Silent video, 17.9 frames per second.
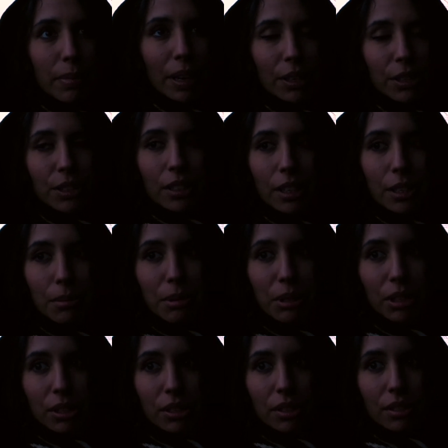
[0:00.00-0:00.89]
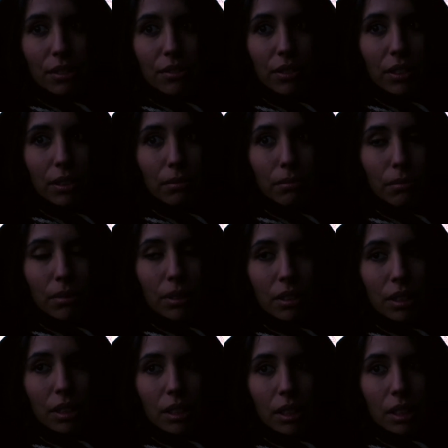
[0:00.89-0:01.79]
Panos Cosmatos' film.
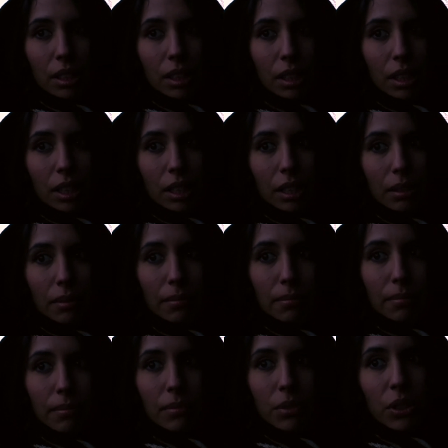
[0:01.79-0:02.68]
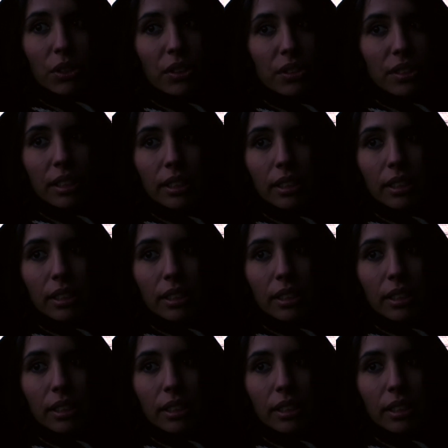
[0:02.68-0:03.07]
So there's